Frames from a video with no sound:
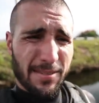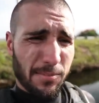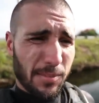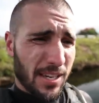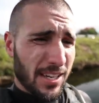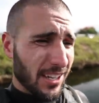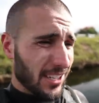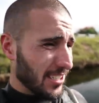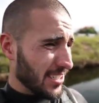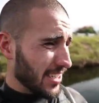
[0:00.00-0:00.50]

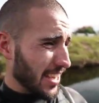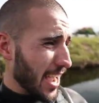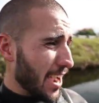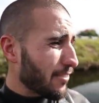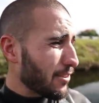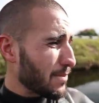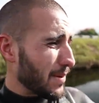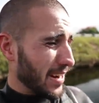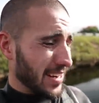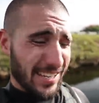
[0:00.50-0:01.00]
because
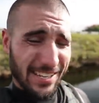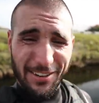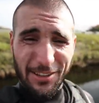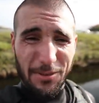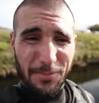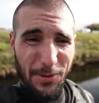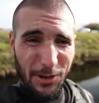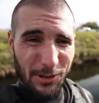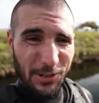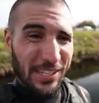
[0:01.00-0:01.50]
everybody on
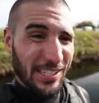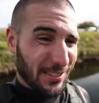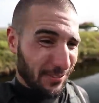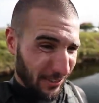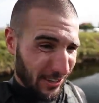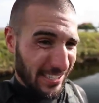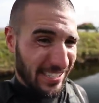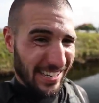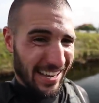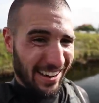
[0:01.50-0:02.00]
the boat is
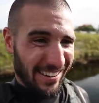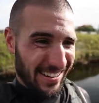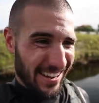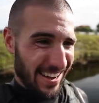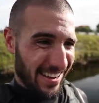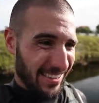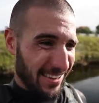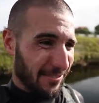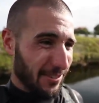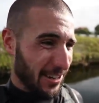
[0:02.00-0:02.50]
freaked out
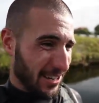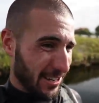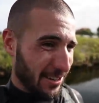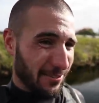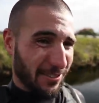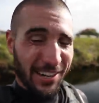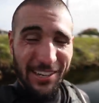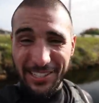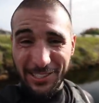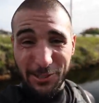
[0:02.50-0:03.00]
now that we're gonna
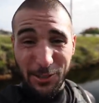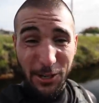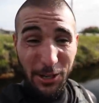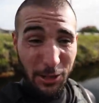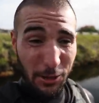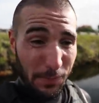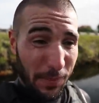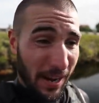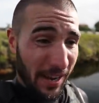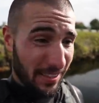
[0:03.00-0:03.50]
run into
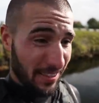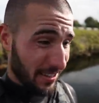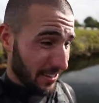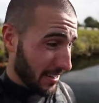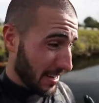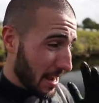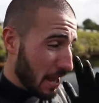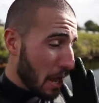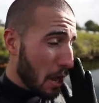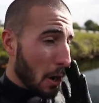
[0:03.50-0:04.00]
another python.